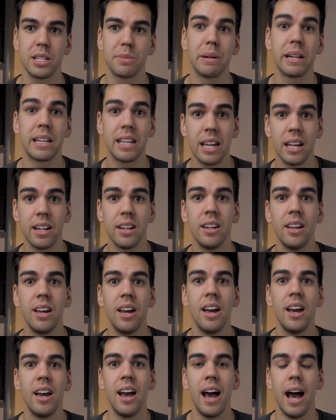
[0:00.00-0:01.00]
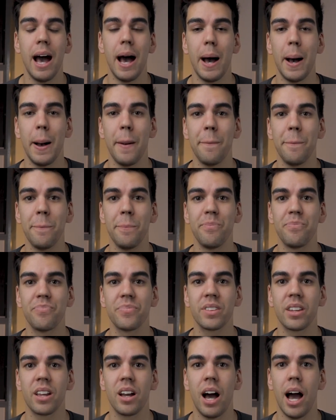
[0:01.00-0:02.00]
But again,
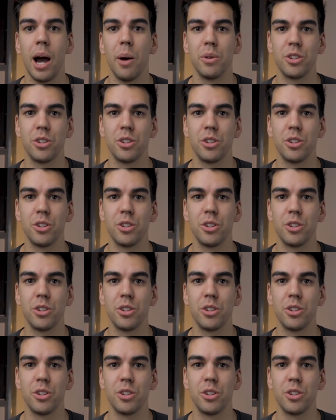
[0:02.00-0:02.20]
I